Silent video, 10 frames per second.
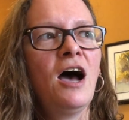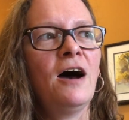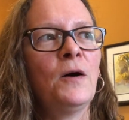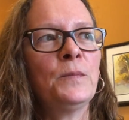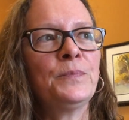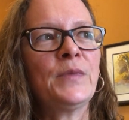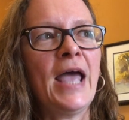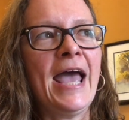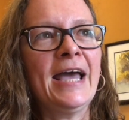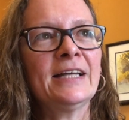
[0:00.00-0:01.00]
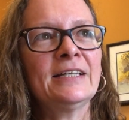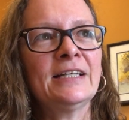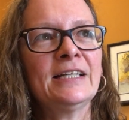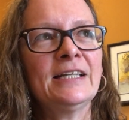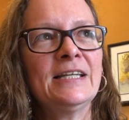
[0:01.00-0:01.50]

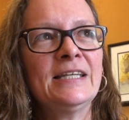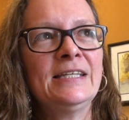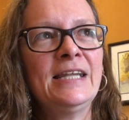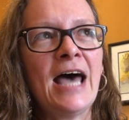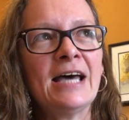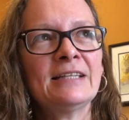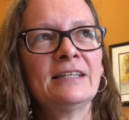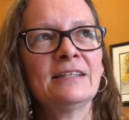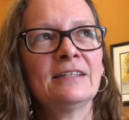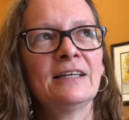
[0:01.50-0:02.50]
And that,